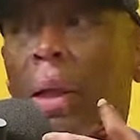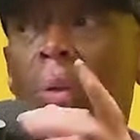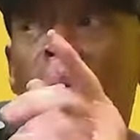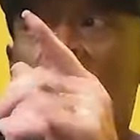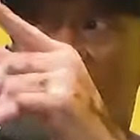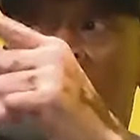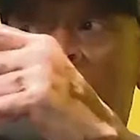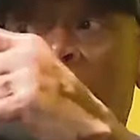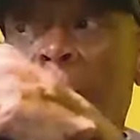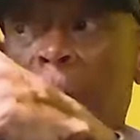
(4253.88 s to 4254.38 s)
was
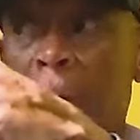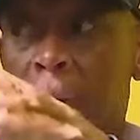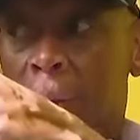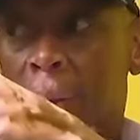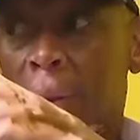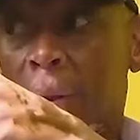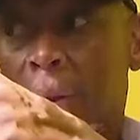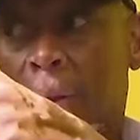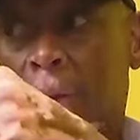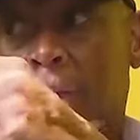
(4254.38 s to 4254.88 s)
the first,
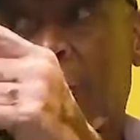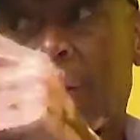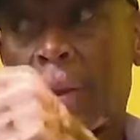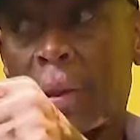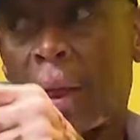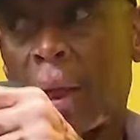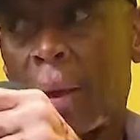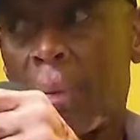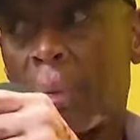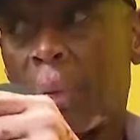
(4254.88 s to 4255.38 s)
the first oh,
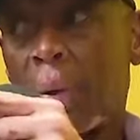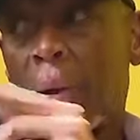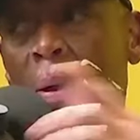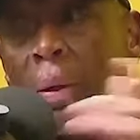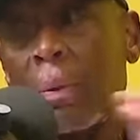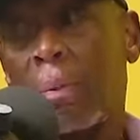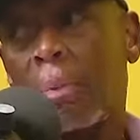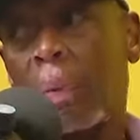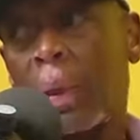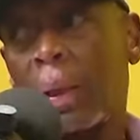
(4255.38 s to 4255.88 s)
camp. Yes,
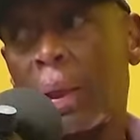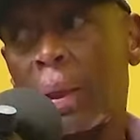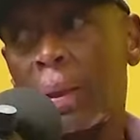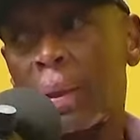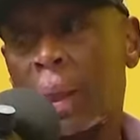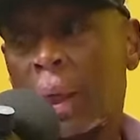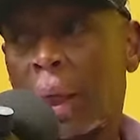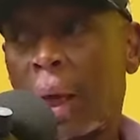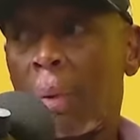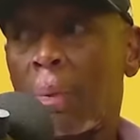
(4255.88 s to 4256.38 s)
yes. But as the
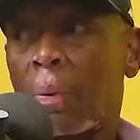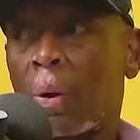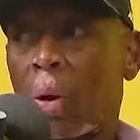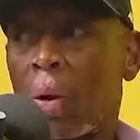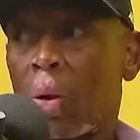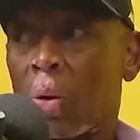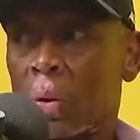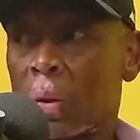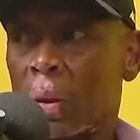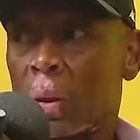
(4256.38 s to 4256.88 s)
camp
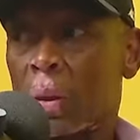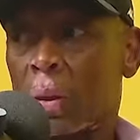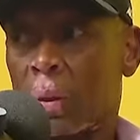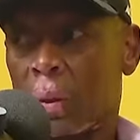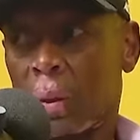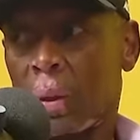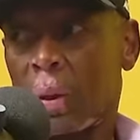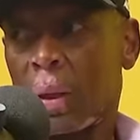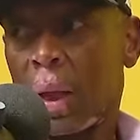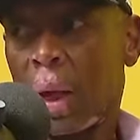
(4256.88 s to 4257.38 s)
grows,
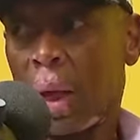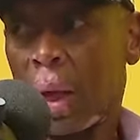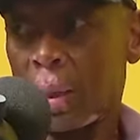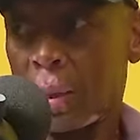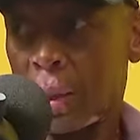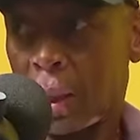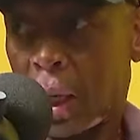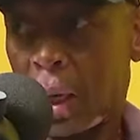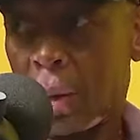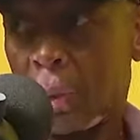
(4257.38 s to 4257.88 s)
as the
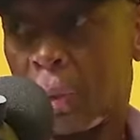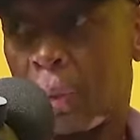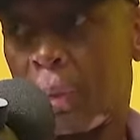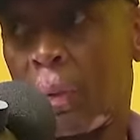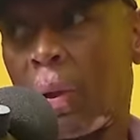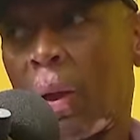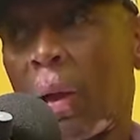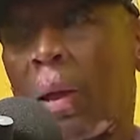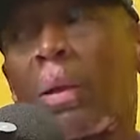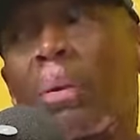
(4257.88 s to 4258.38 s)
camp
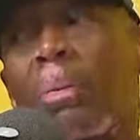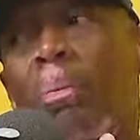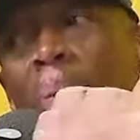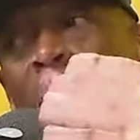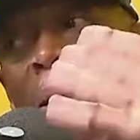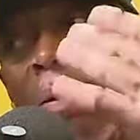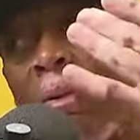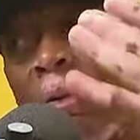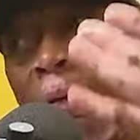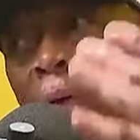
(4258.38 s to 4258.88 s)

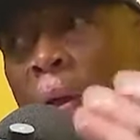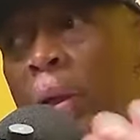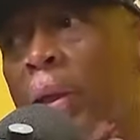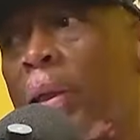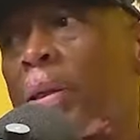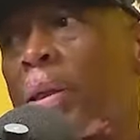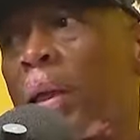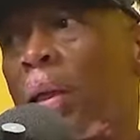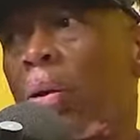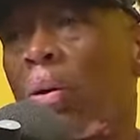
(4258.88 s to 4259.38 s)
playing
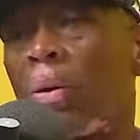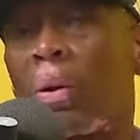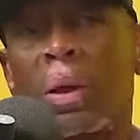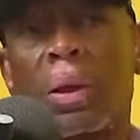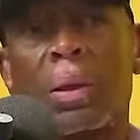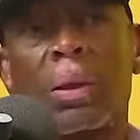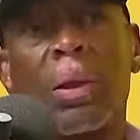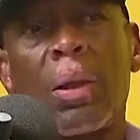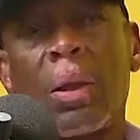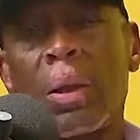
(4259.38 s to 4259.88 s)
friendlies and all
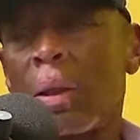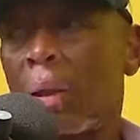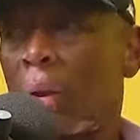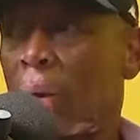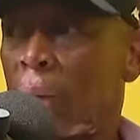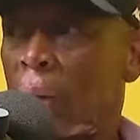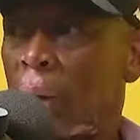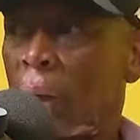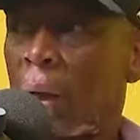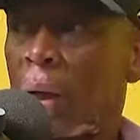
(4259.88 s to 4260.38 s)
that,
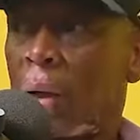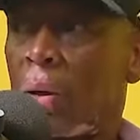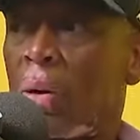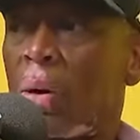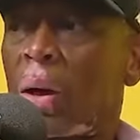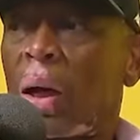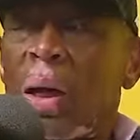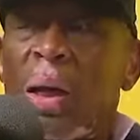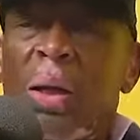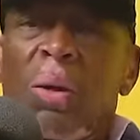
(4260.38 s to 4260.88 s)
get
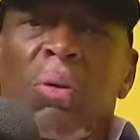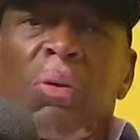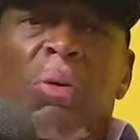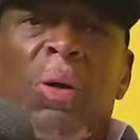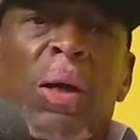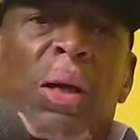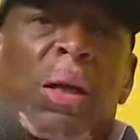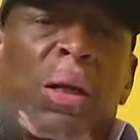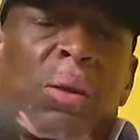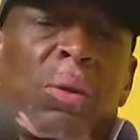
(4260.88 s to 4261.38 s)
along, and then you
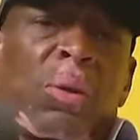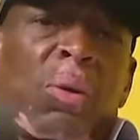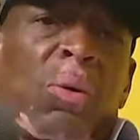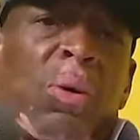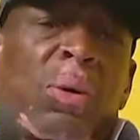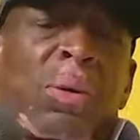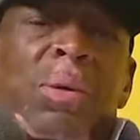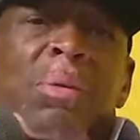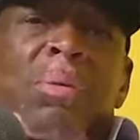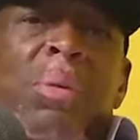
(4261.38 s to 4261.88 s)
find out
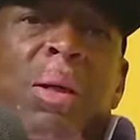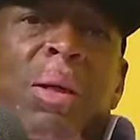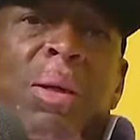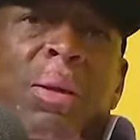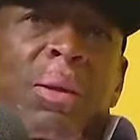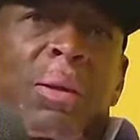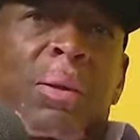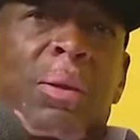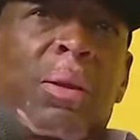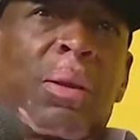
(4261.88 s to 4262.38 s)
what somebody
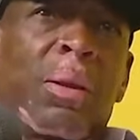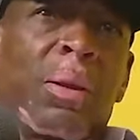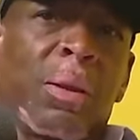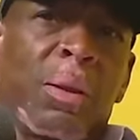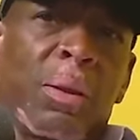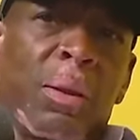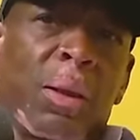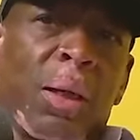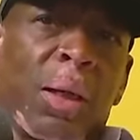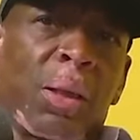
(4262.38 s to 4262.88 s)

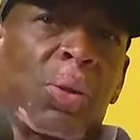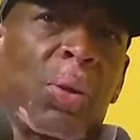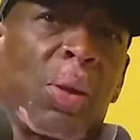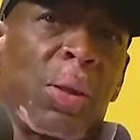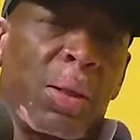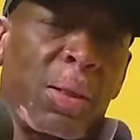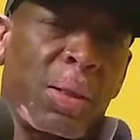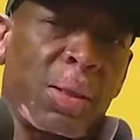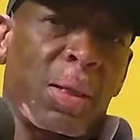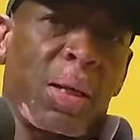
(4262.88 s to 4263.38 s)
Surely
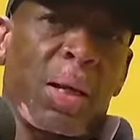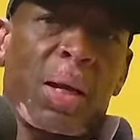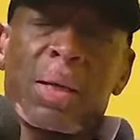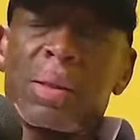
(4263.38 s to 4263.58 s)
this is a nice